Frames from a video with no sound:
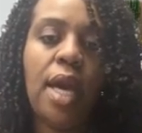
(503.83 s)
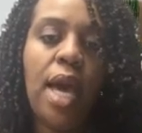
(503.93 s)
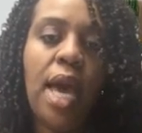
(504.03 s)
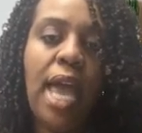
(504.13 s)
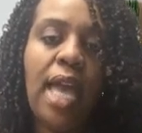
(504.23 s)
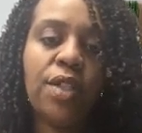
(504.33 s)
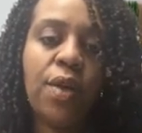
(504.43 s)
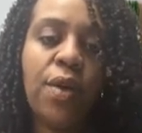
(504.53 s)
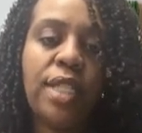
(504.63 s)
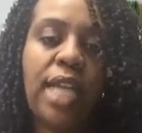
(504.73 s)
And it's
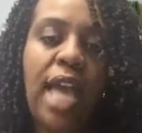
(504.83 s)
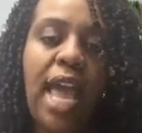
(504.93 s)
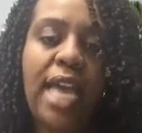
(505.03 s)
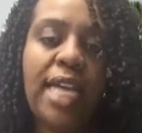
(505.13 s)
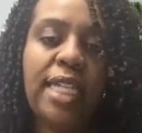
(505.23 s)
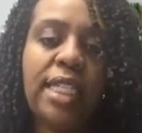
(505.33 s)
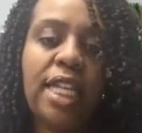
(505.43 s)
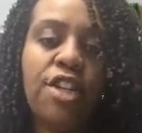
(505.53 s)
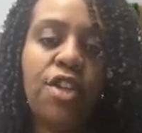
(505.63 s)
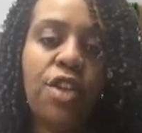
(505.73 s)
going to ask,
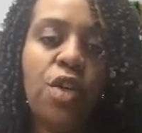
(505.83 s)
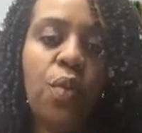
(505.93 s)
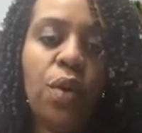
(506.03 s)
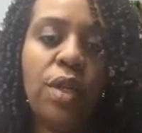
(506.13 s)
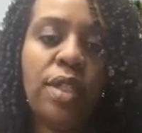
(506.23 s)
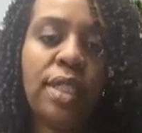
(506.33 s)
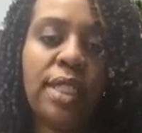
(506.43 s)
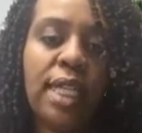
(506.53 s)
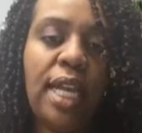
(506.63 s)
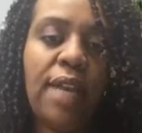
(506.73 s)
do you want to
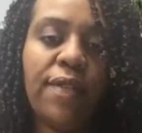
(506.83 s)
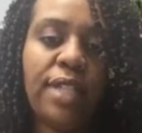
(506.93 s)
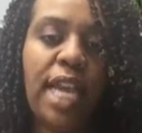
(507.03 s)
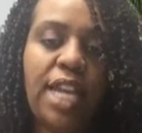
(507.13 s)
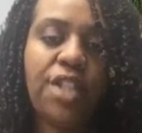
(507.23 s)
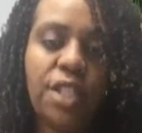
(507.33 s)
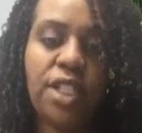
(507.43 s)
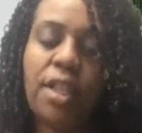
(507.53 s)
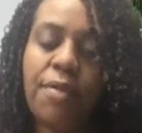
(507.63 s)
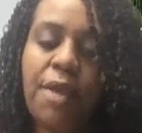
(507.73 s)
send invitations
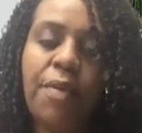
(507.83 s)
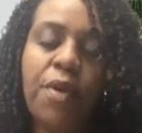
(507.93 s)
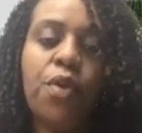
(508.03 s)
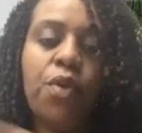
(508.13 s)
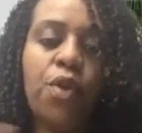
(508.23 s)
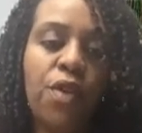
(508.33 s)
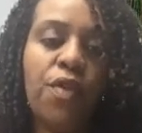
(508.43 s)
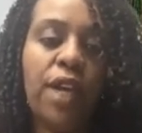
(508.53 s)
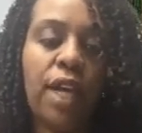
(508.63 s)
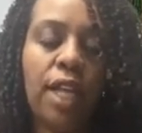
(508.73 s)
to the people who
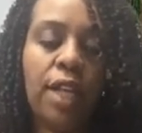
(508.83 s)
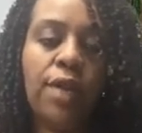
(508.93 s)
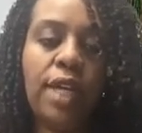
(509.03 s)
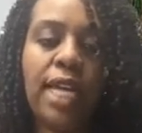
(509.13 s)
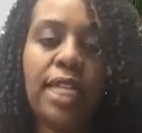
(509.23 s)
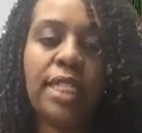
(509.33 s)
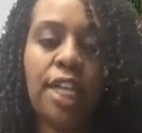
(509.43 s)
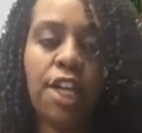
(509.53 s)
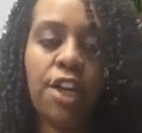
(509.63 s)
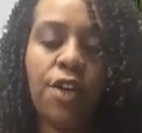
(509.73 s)
you've included as,
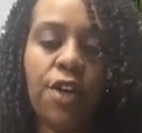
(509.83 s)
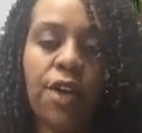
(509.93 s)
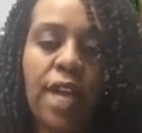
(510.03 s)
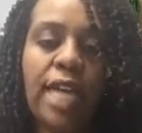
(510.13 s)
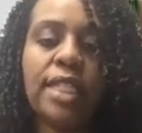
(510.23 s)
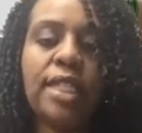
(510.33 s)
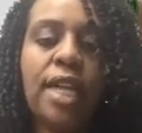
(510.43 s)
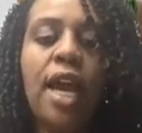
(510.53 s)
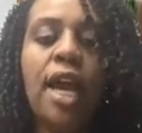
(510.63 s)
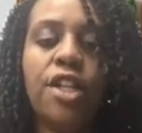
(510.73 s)
you know, your guests?
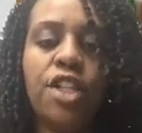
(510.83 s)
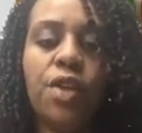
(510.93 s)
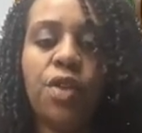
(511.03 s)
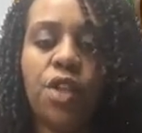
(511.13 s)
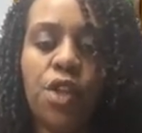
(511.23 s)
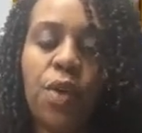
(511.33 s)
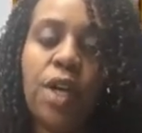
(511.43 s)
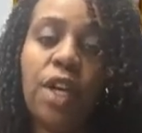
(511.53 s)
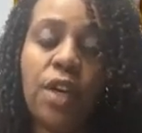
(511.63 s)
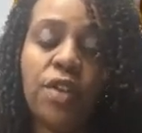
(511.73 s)
Do you want it
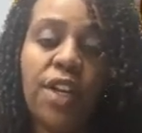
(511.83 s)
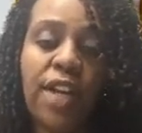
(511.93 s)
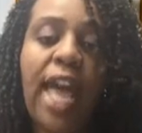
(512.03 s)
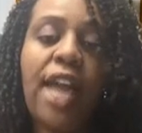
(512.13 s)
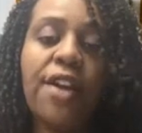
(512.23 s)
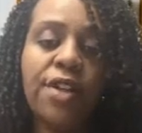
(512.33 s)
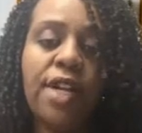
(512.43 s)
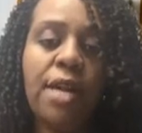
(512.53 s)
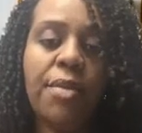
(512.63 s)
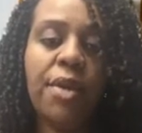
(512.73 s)
to go to their calendar?
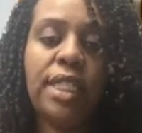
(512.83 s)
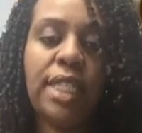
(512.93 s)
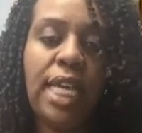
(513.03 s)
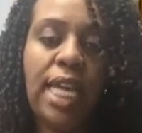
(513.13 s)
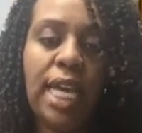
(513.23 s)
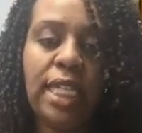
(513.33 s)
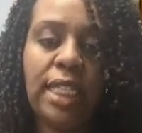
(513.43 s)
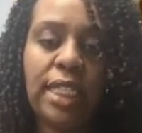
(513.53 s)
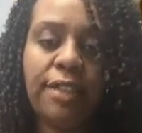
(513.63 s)
And I'm going to say yes.